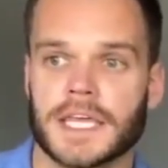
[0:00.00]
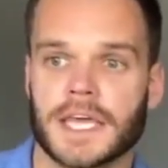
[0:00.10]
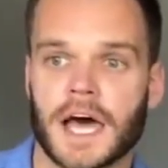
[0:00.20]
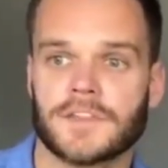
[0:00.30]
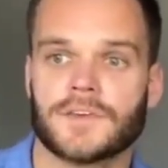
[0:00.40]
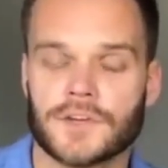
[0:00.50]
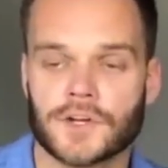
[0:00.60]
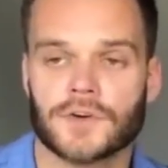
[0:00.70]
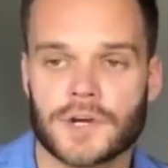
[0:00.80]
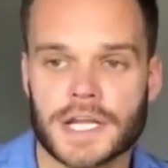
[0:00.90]
they got their
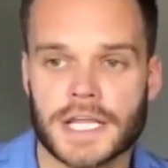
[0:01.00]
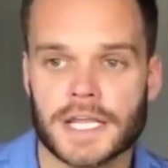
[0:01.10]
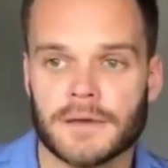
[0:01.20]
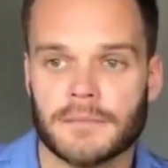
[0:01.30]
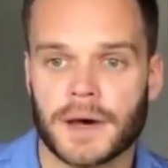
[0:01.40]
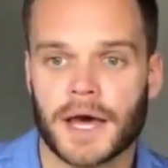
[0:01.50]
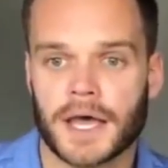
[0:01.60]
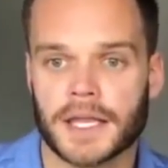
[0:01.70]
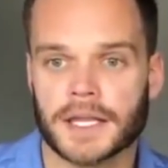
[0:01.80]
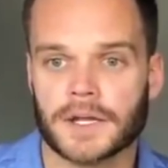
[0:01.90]
degree
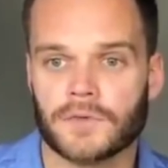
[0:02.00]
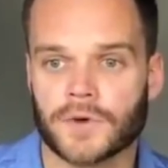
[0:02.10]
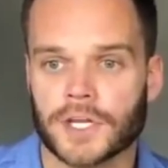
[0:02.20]
by